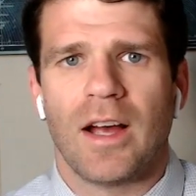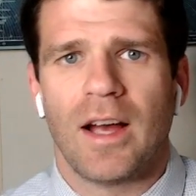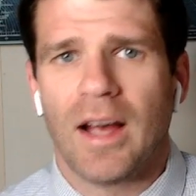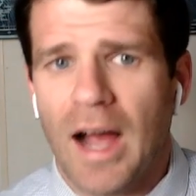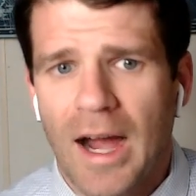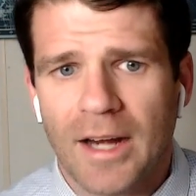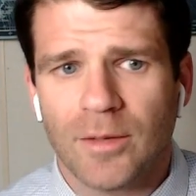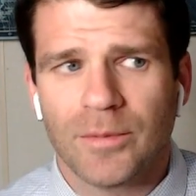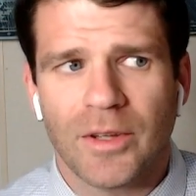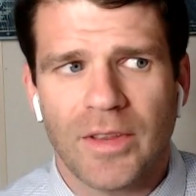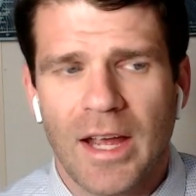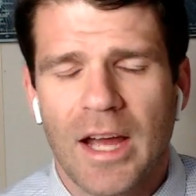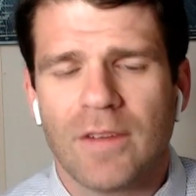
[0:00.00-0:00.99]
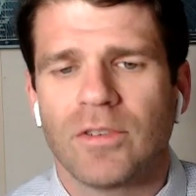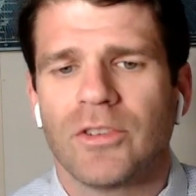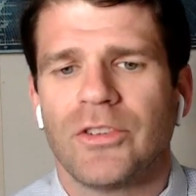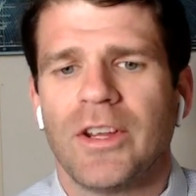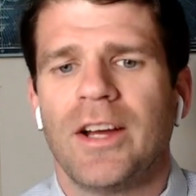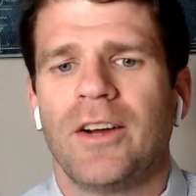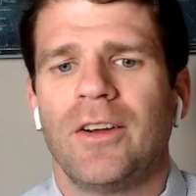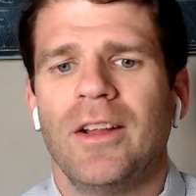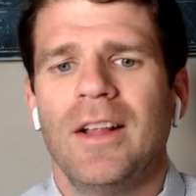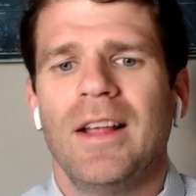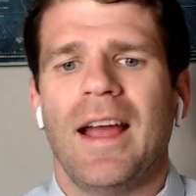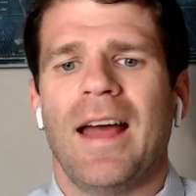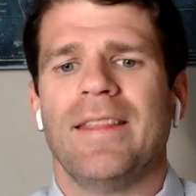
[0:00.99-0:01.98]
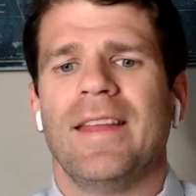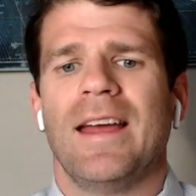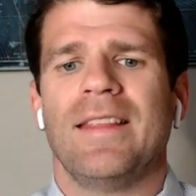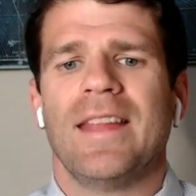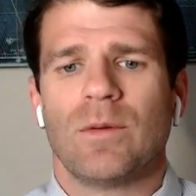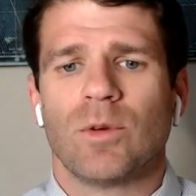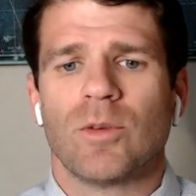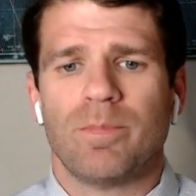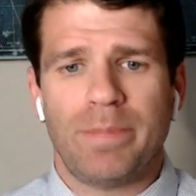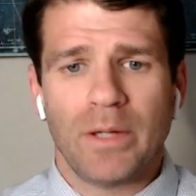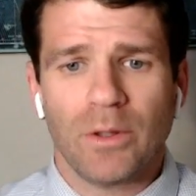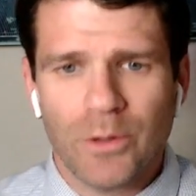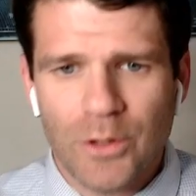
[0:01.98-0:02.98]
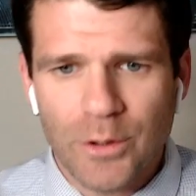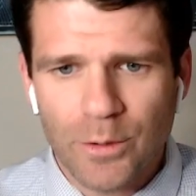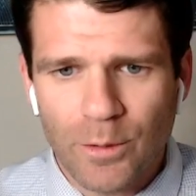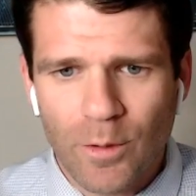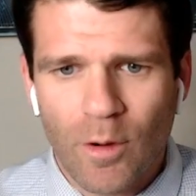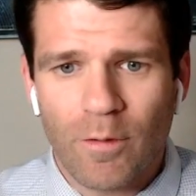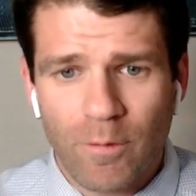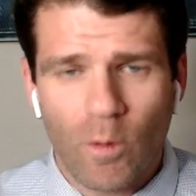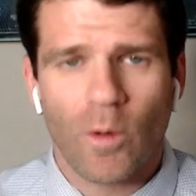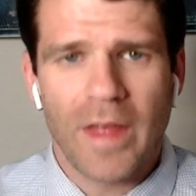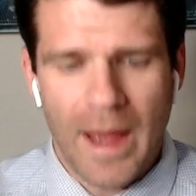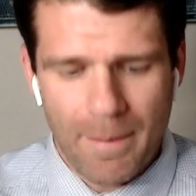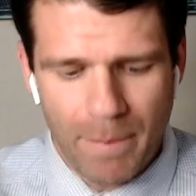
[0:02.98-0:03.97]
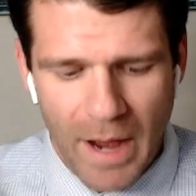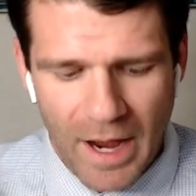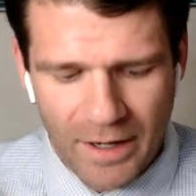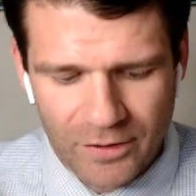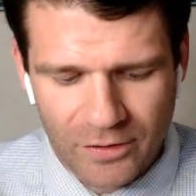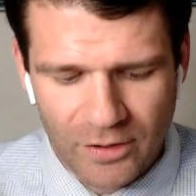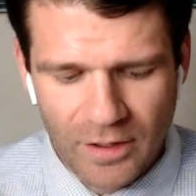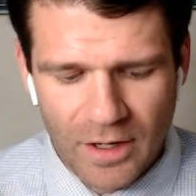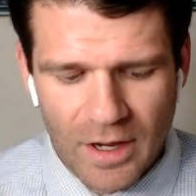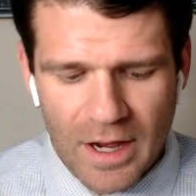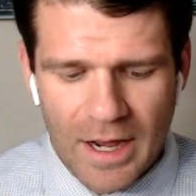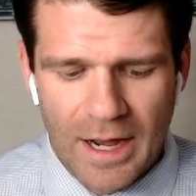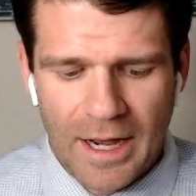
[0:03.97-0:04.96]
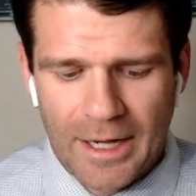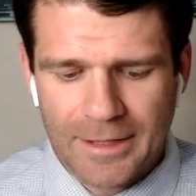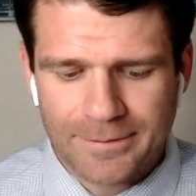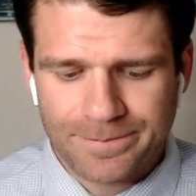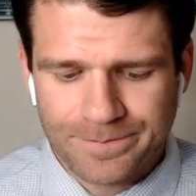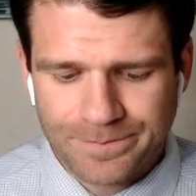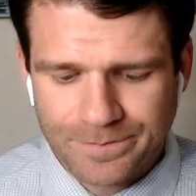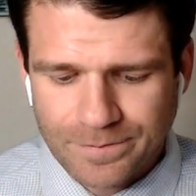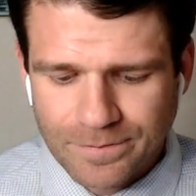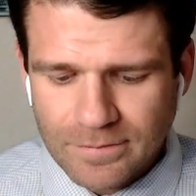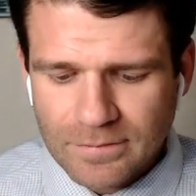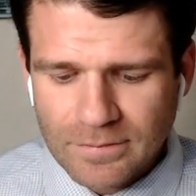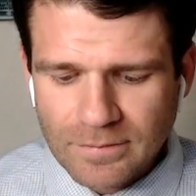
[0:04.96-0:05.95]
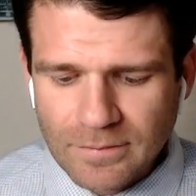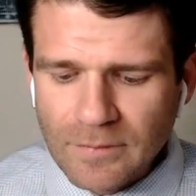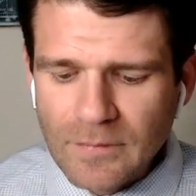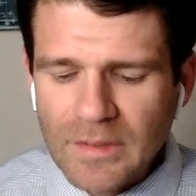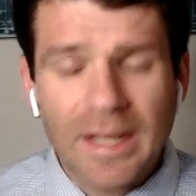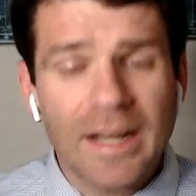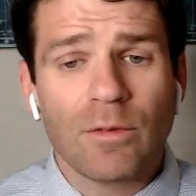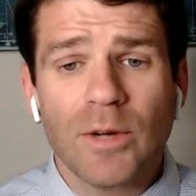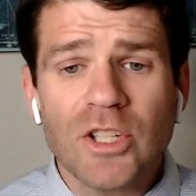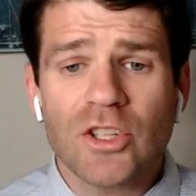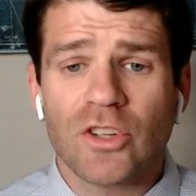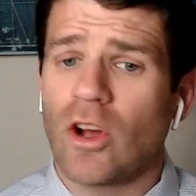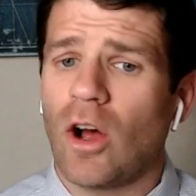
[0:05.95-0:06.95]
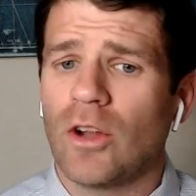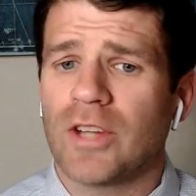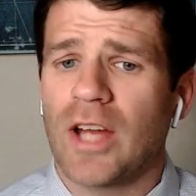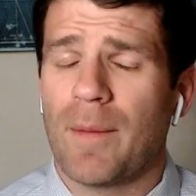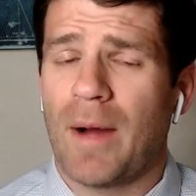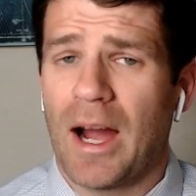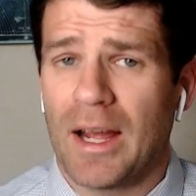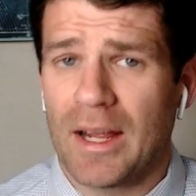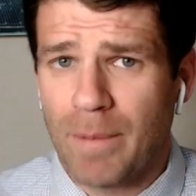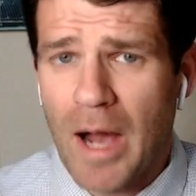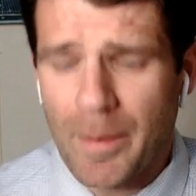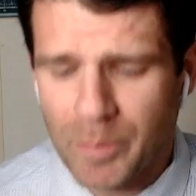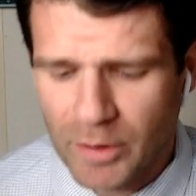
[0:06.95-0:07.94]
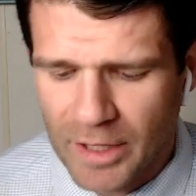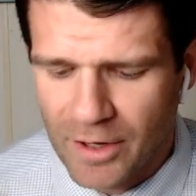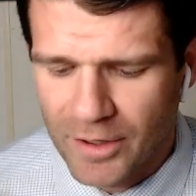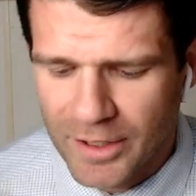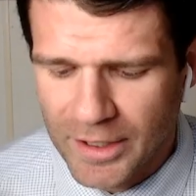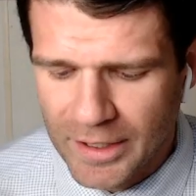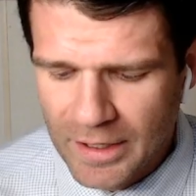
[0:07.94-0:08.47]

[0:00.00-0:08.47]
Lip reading: items that they had for sale, and then they would bill you for that box. And it reached its all-time high in popularity